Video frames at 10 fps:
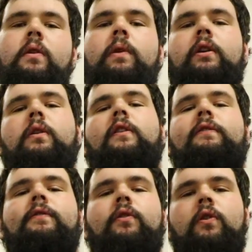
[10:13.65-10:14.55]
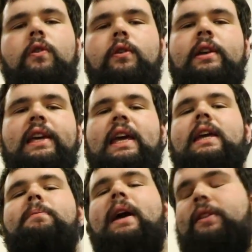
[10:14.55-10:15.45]
We're doing a full
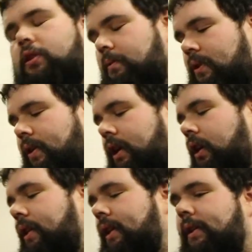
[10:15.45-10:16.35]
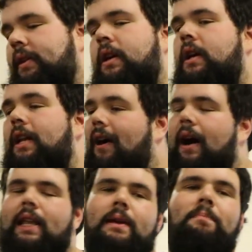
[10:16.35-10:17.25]
eBay turbo kit on this. Now
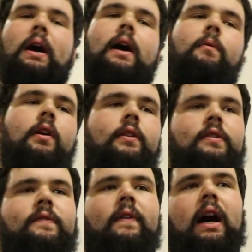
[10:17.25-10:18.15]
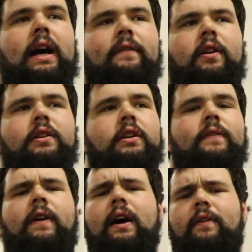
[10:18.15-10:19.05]
I didn't buy one of those $500,
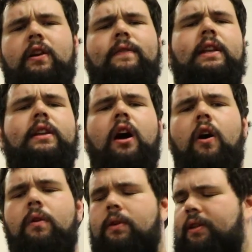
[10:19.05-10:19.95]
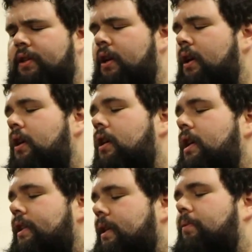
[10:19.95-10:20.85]
$550 ones
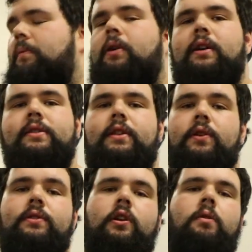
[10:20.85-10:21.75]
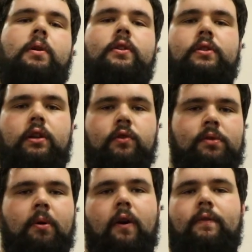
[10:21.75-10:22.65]
simply because those turbos are too
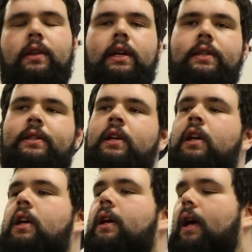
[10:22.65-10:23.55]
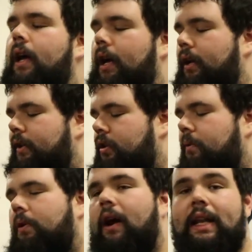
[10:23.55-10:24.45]
small for this. And a
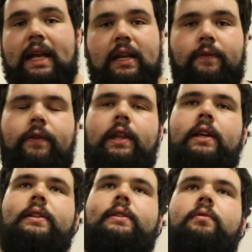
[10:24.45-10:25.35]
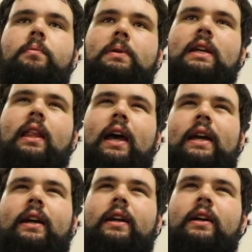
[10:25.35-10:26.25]
turbo I needed for this would be
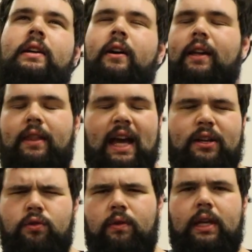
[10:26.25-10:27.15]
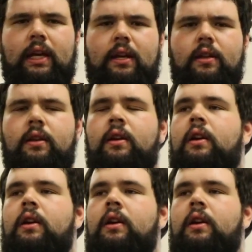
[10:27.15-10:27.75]
like the actual kit